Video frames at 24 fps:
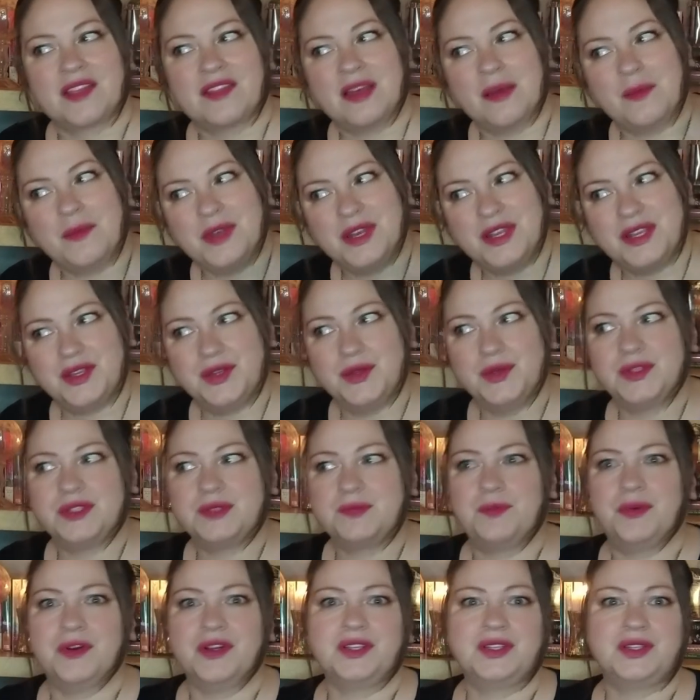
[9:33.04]
them in a
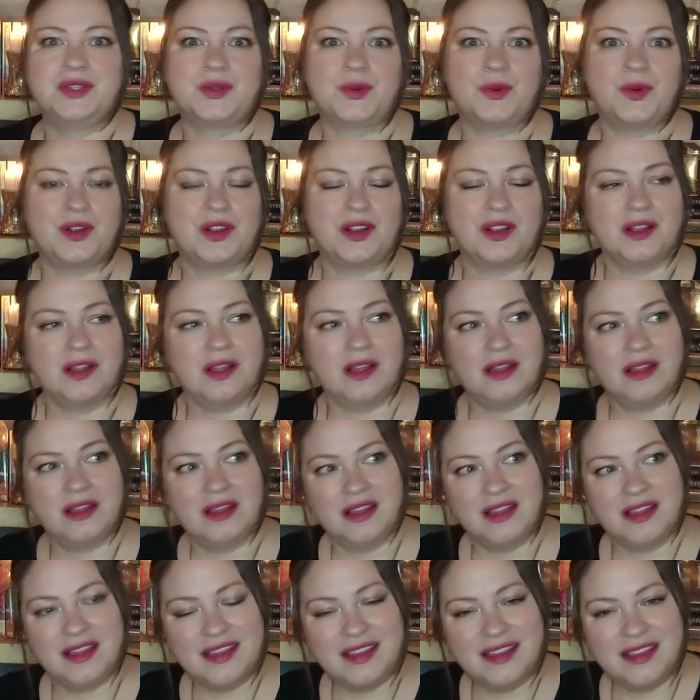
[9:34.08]
used bookstore
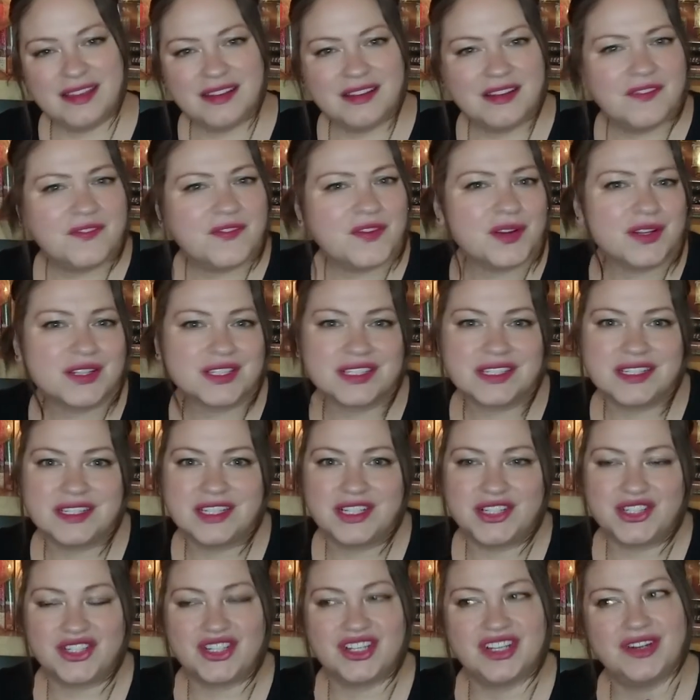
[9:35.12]
in a first
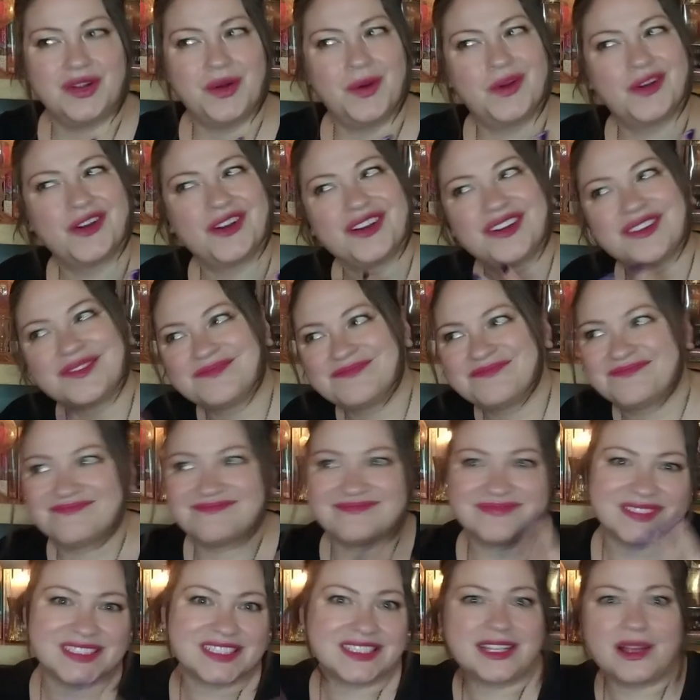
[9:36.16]
edition or
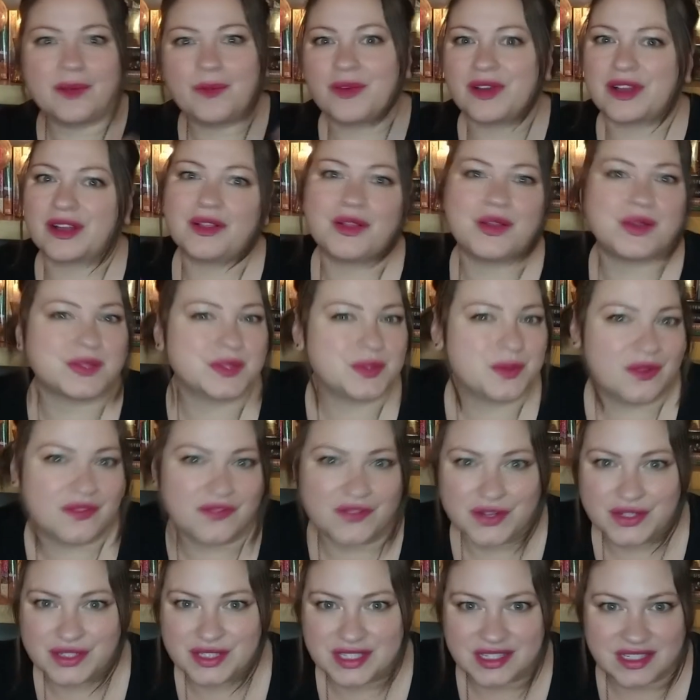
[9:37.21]
somewhat close to a
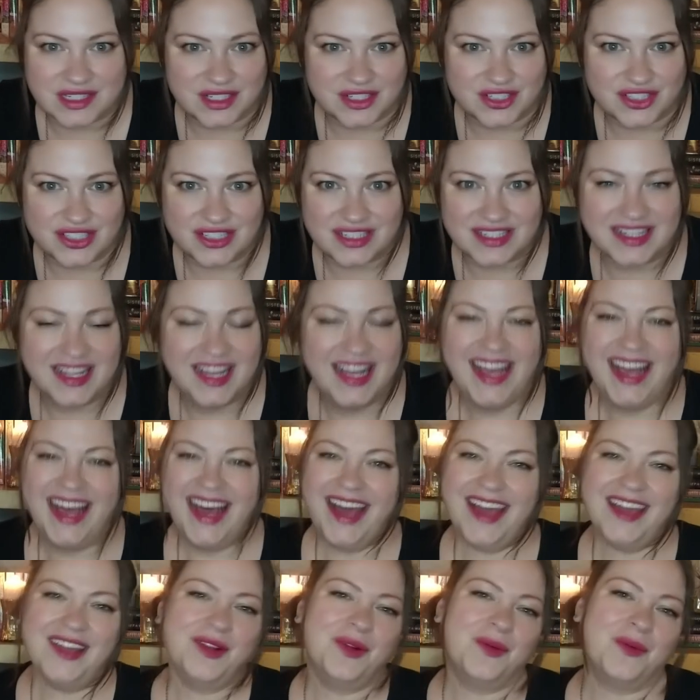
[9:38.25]
first edition.
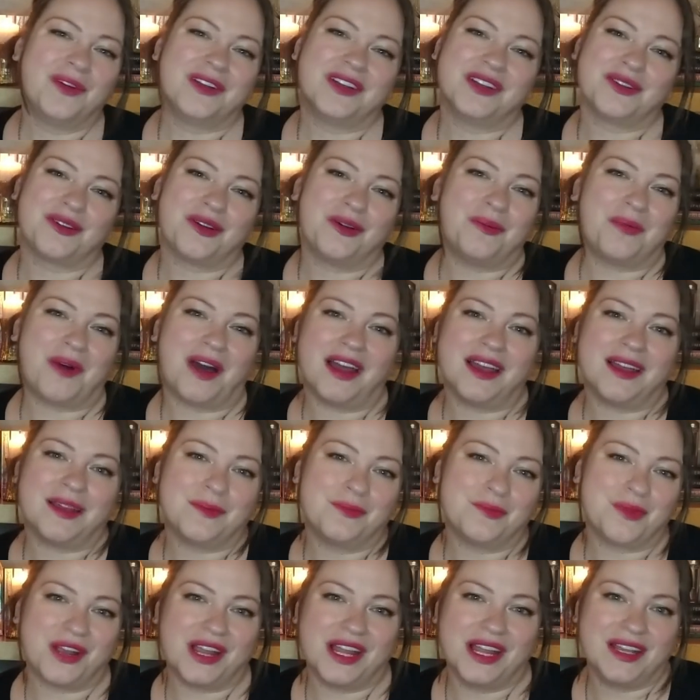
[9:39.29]
I don't want to go buy
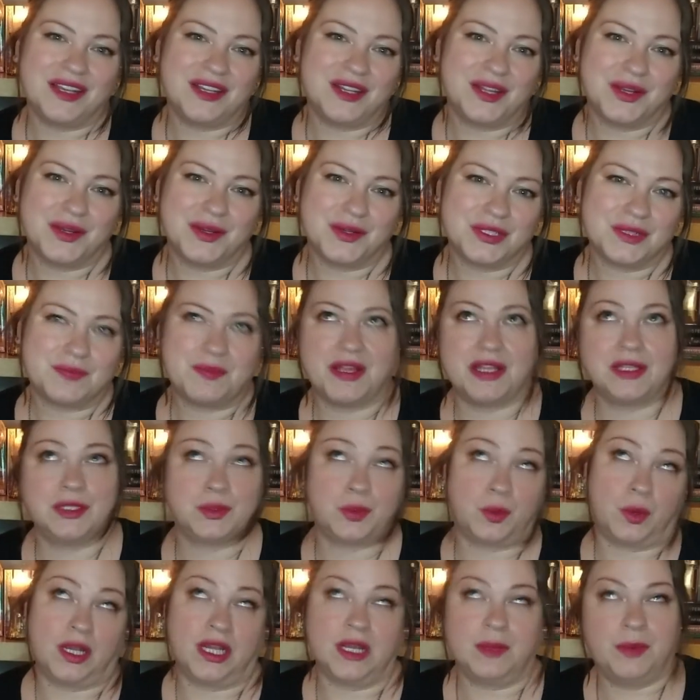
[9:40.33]
them brand new, spend
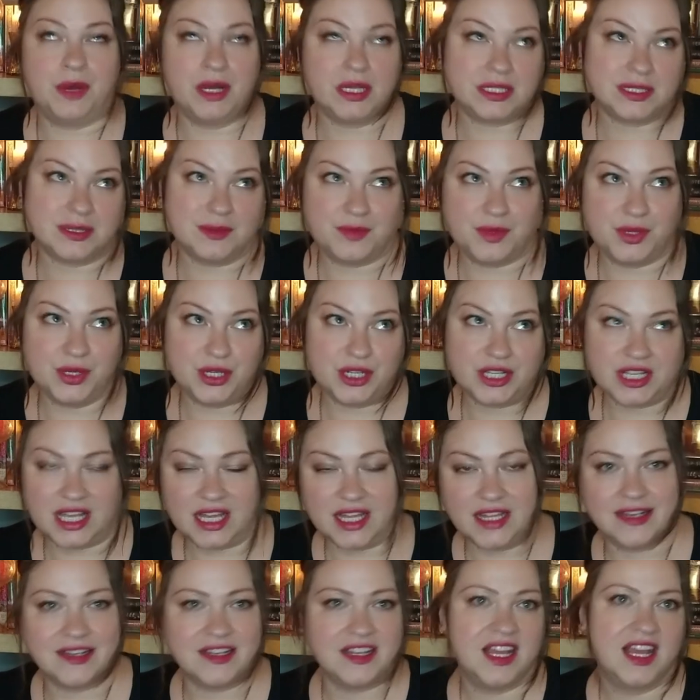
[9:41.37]
twenty bucks a book,
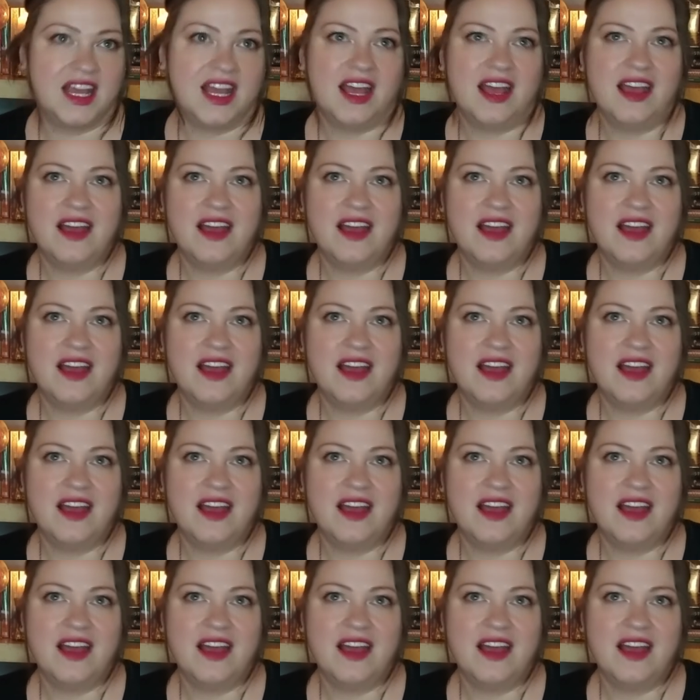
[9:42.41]
and